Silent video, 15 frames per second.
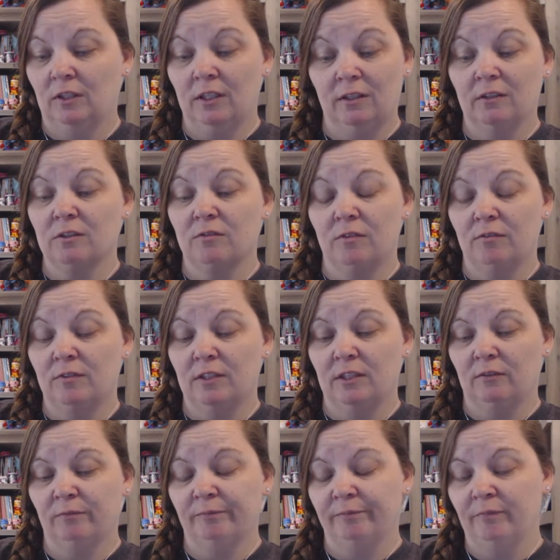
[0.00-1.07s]
Yeah, there's
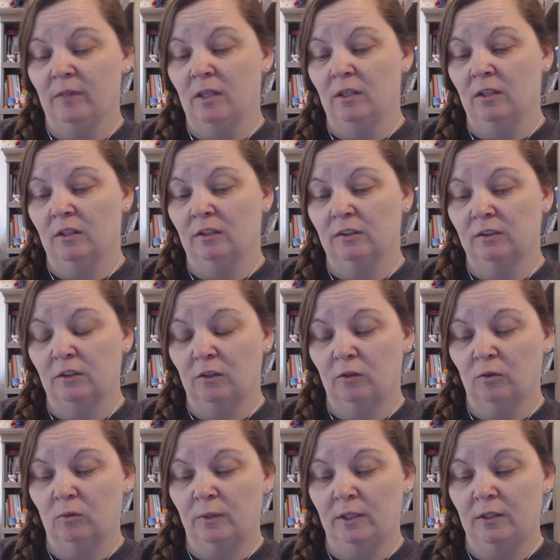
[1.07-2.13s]
15.
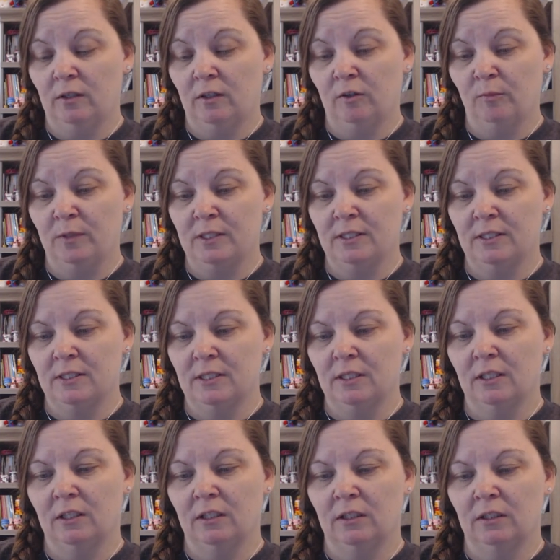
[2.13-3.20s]
So we are
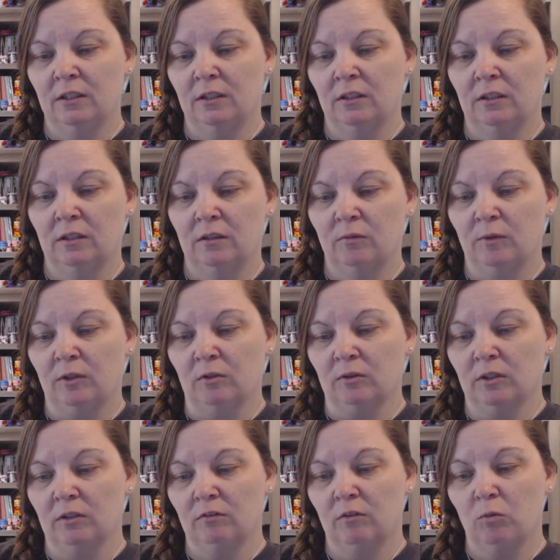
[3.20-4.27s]
missing, we don't
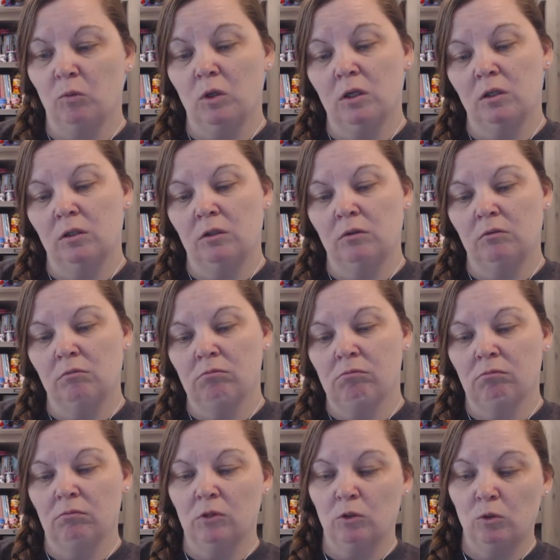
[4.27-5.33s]
have
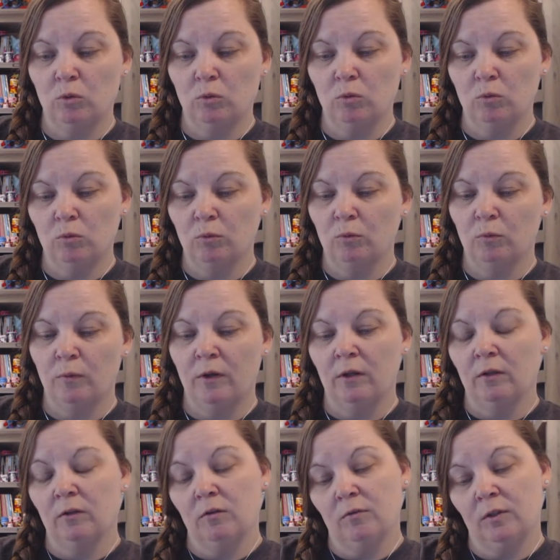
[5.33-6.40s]
1, 2,
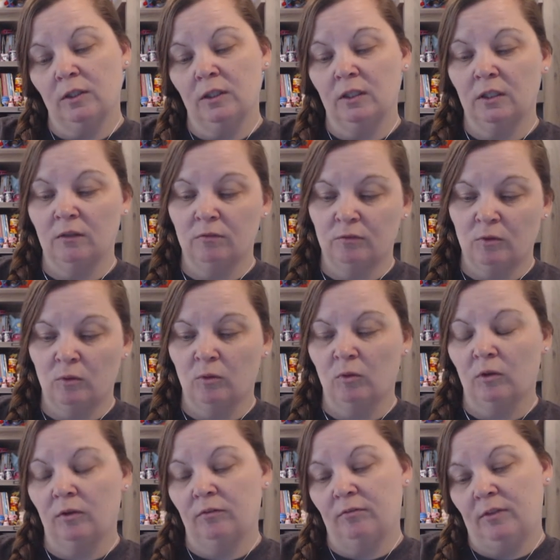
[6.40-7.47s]
3,
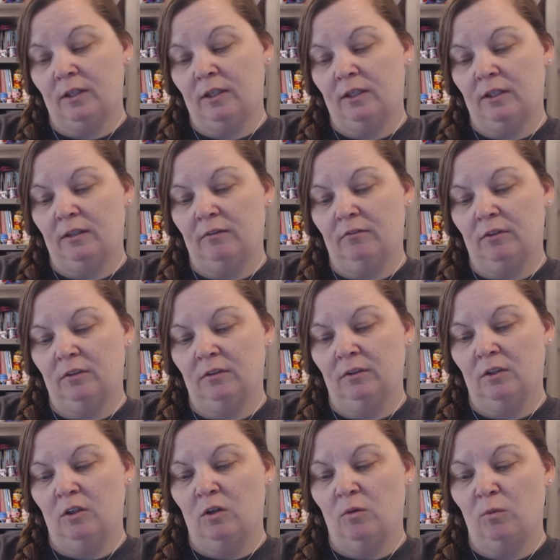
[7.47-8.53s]
4, 5.
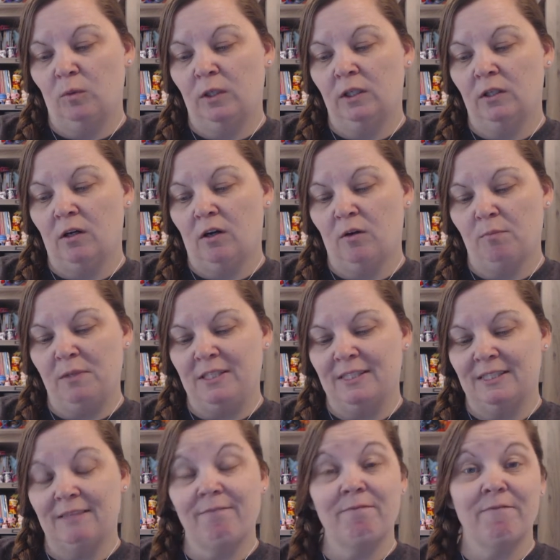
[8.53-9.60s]
We are
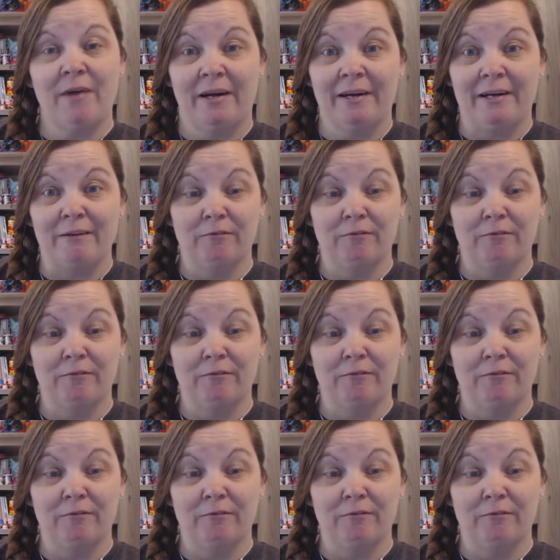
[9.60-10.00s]
missing 5.